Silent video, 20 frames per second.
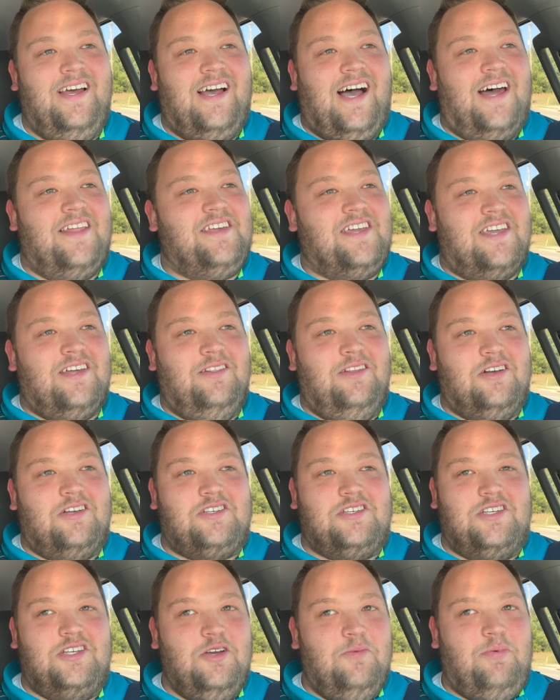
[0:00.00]
I think it
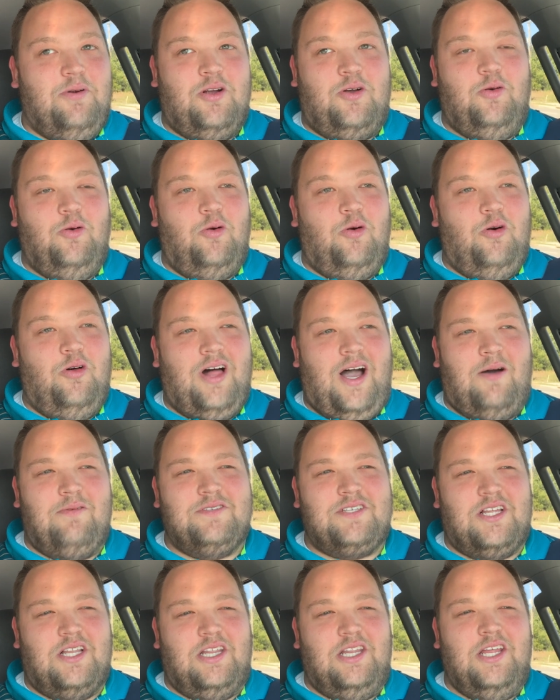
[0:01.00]
looks super cool. I
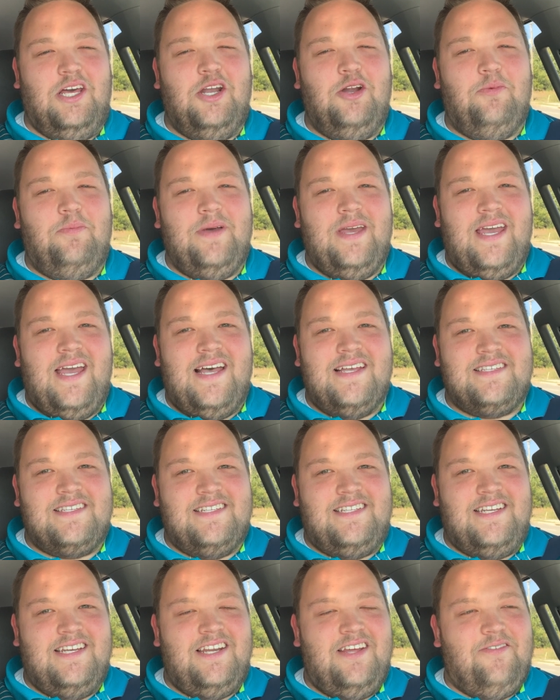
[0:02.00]
was a little bit
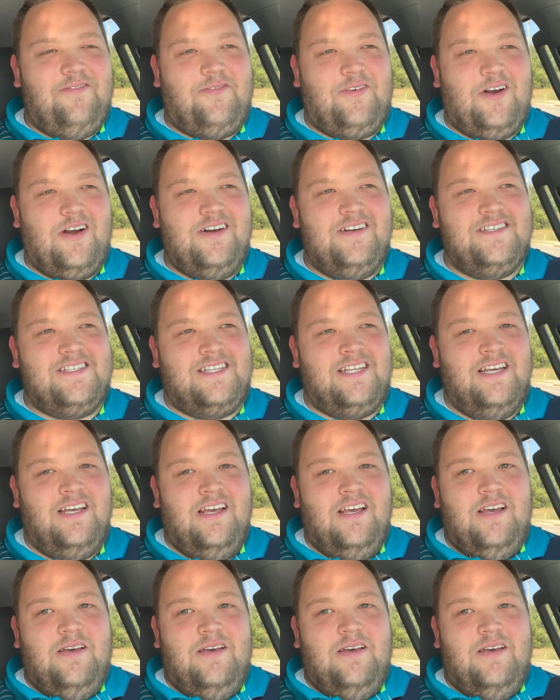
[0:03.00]
hesitant at first